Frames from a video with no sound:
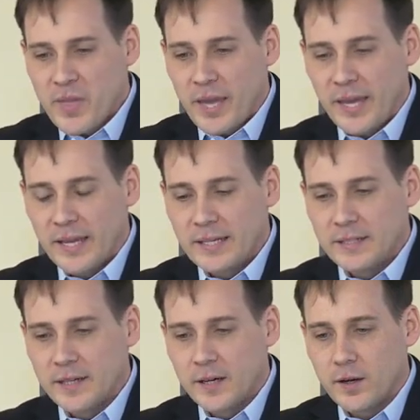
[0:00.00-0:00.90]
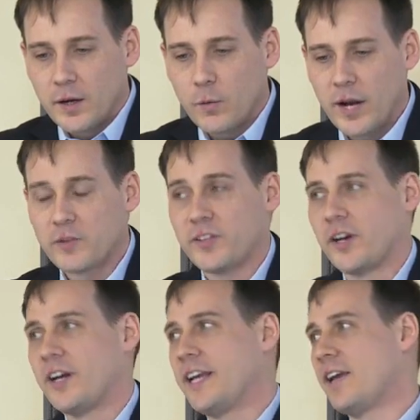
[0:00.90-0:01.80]
and uh, when I was
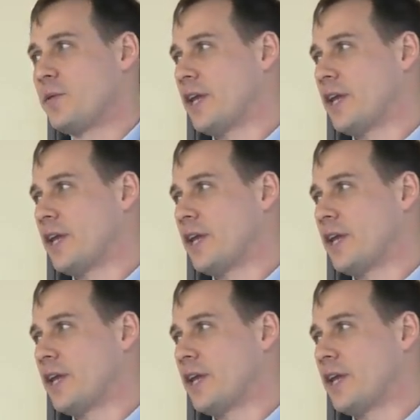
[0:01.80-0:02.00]
there, he gave me